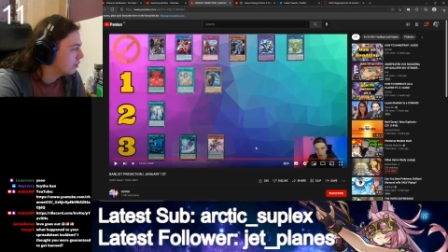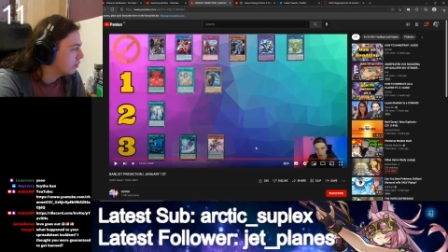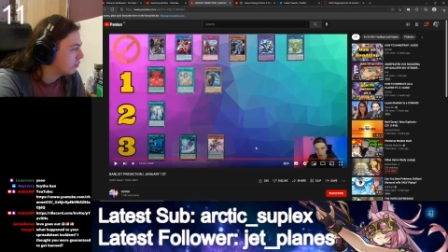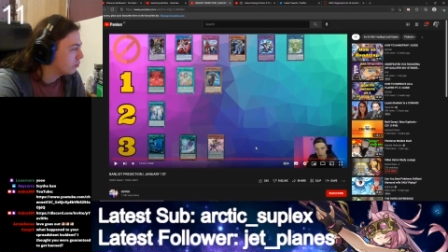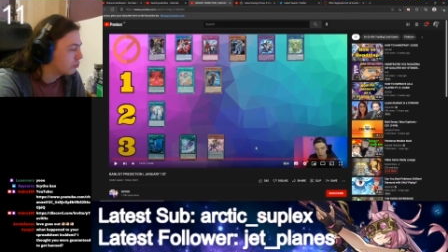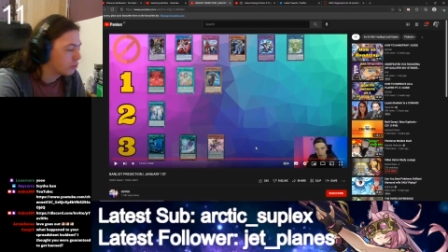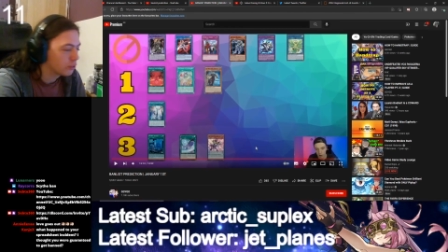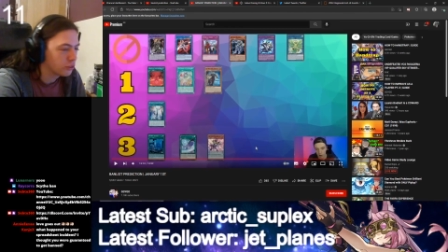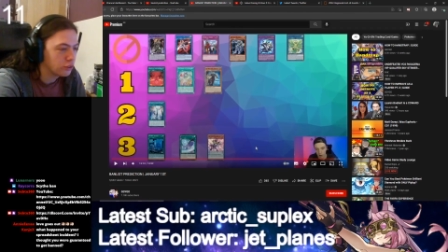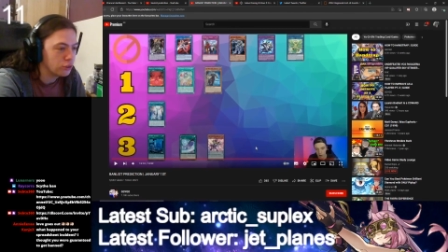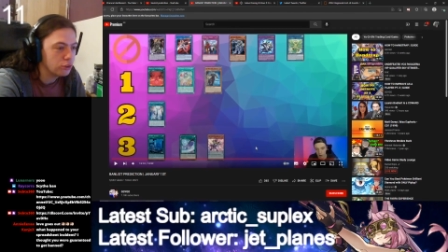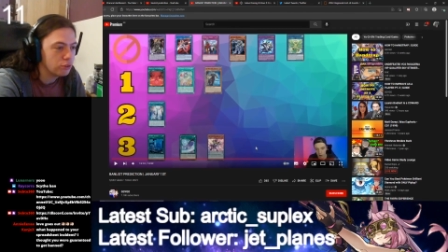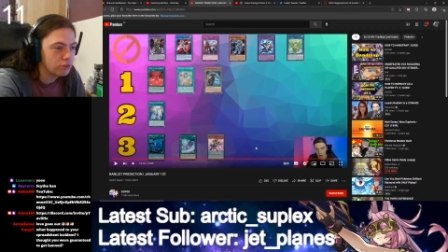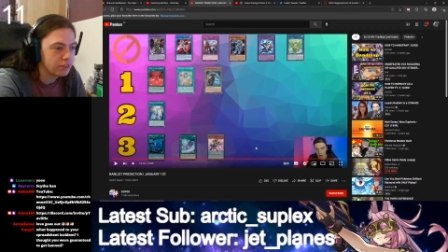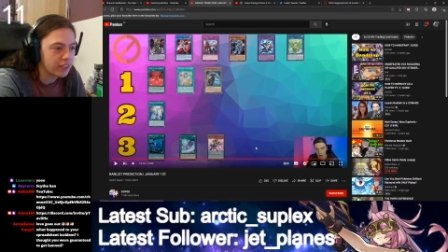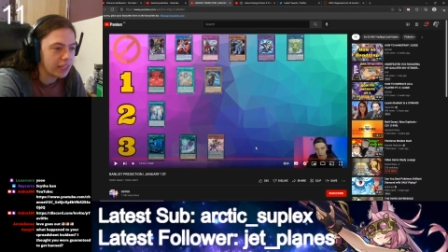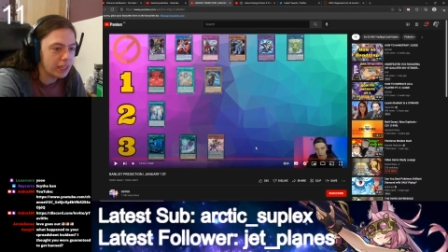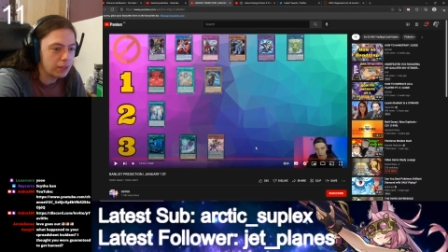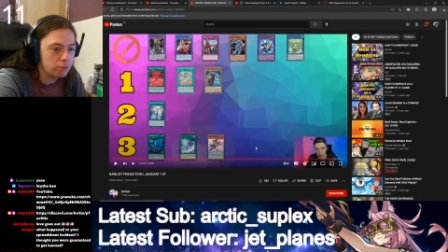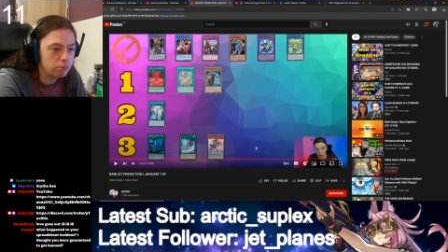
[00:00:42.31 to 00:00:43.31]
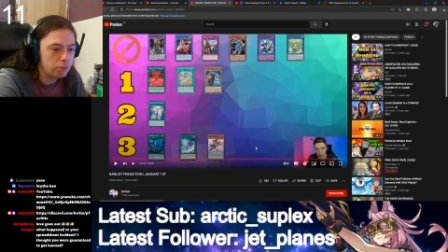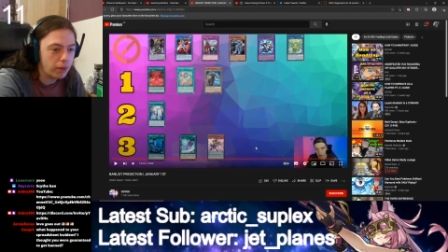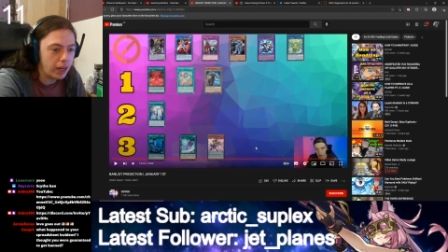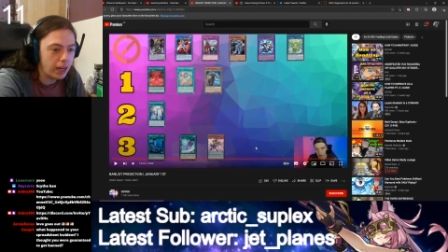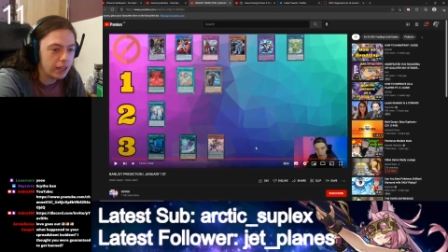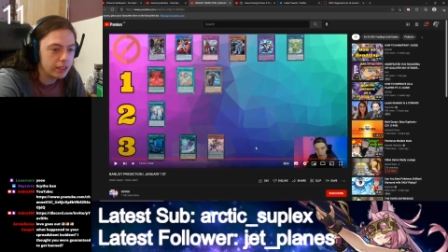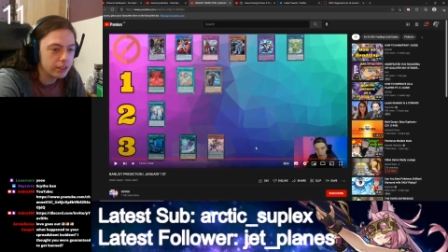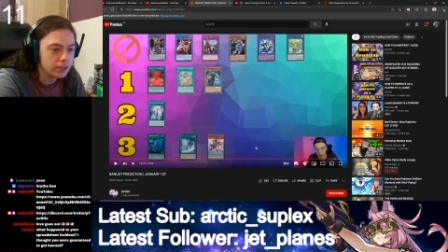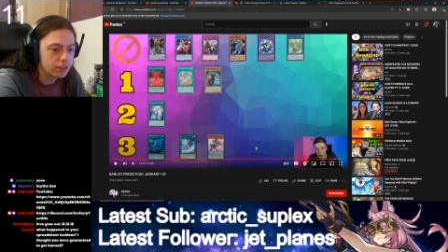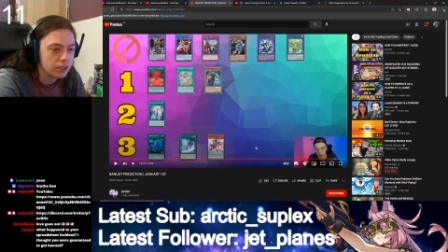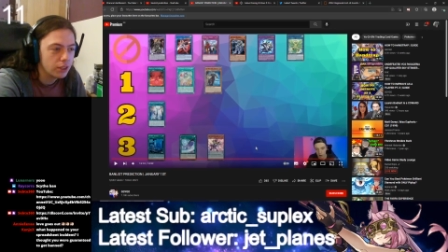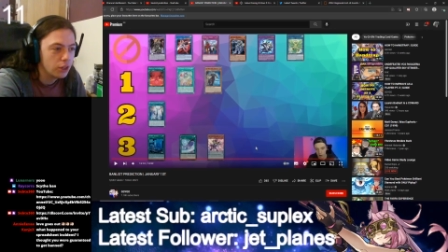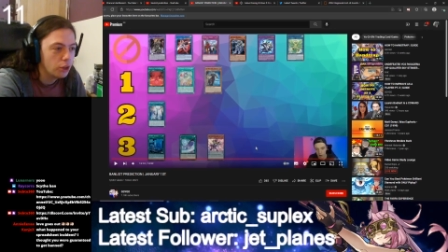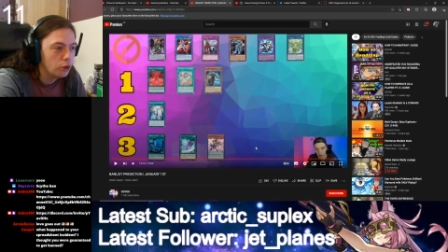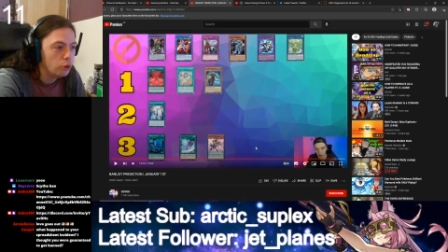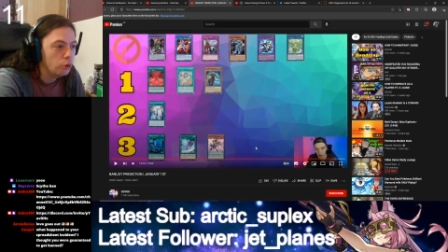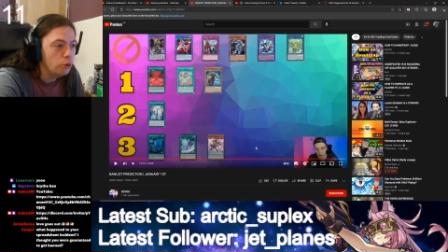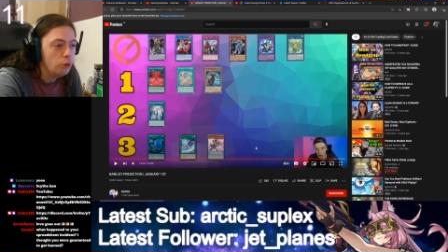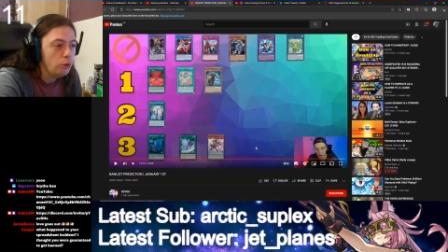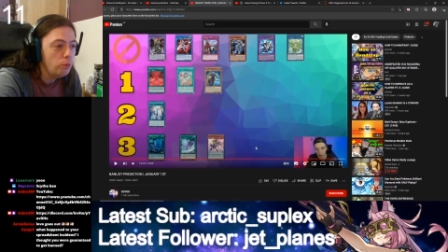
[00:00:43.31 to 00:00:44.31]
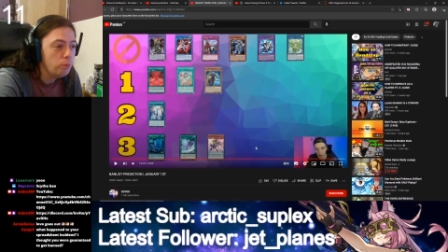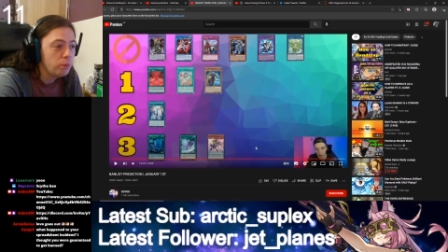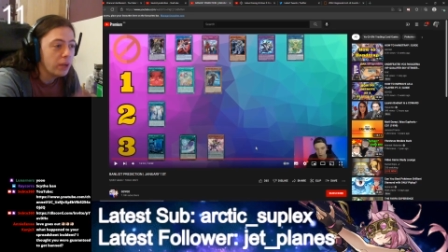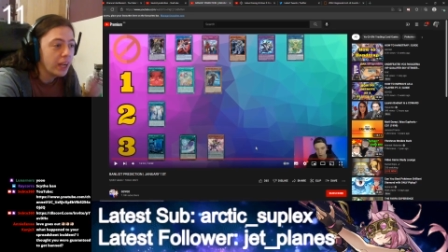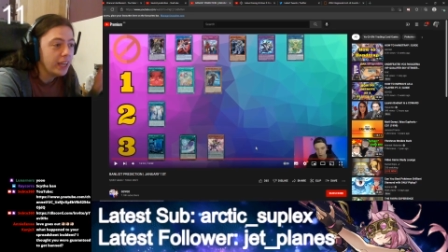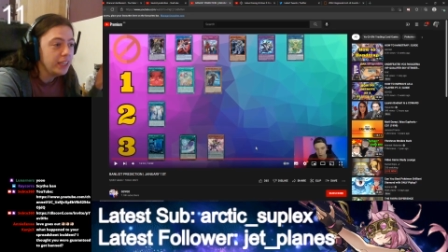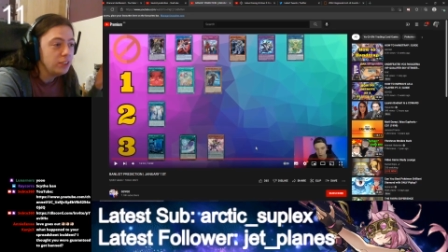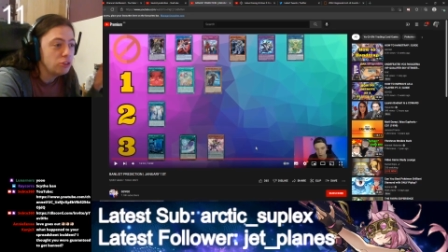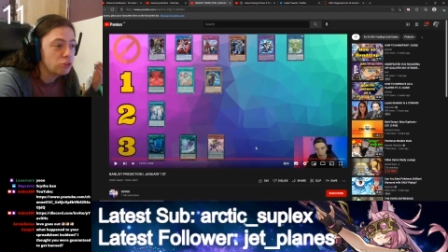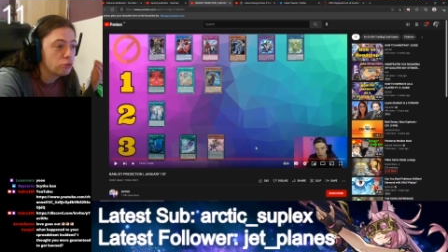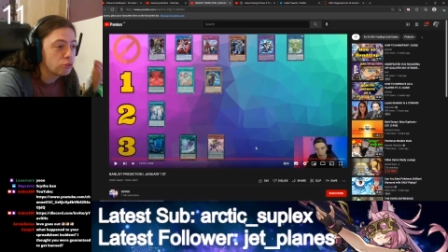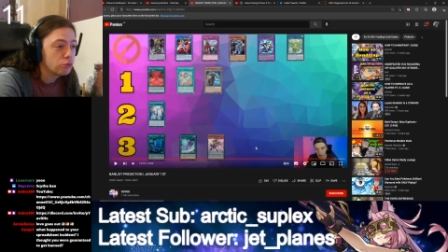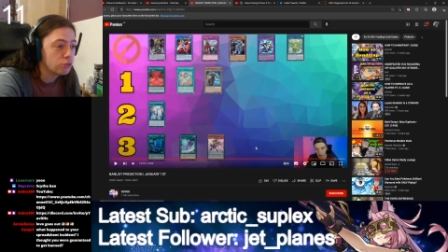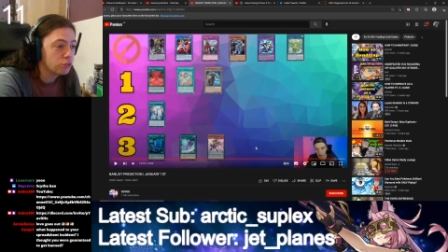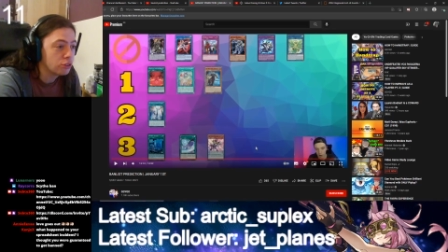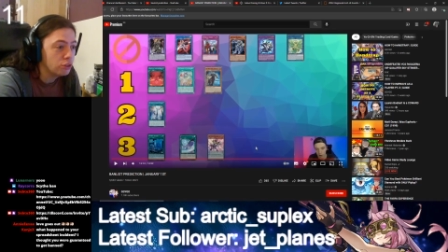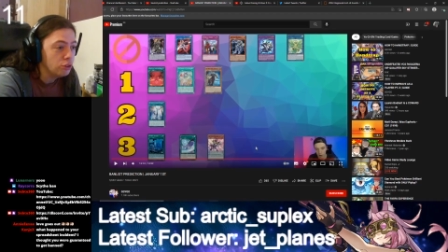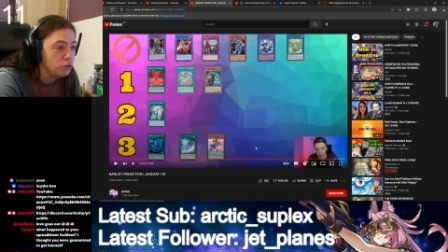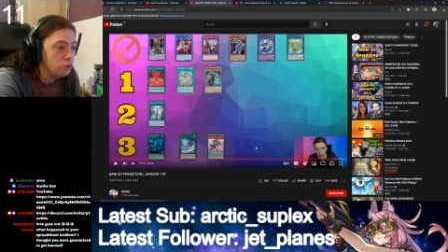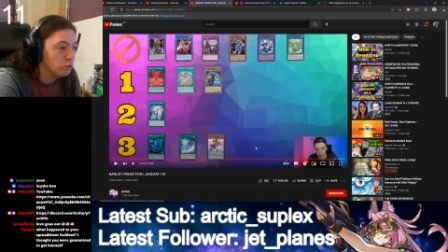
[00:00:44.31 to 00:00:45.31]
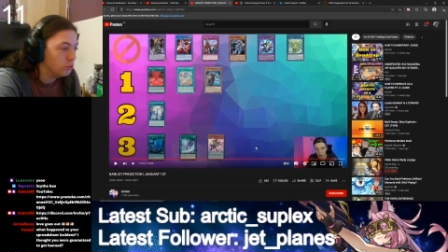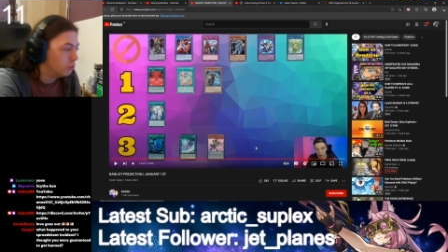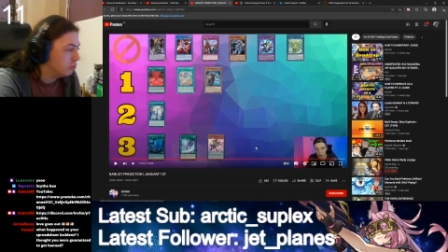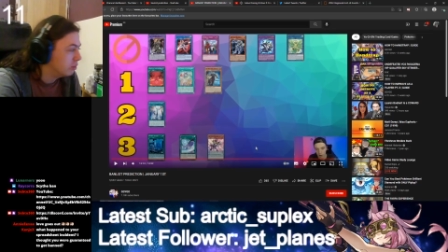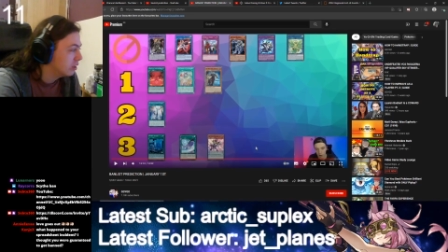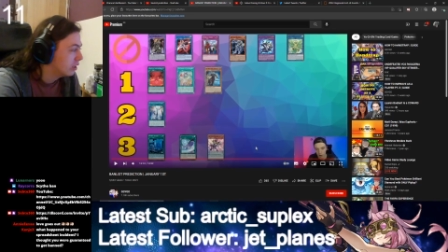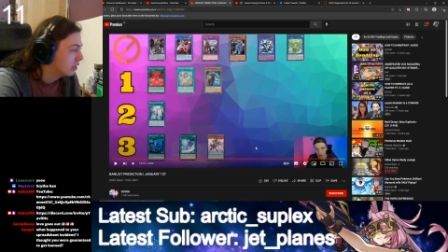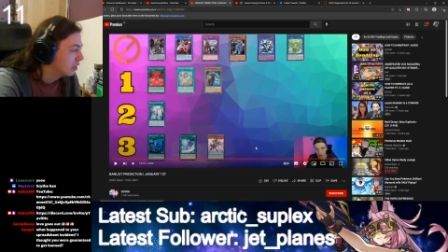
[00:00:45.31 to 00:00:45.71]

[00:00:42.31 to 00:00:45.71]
Dragoon getting banned? Who plays Dragoon?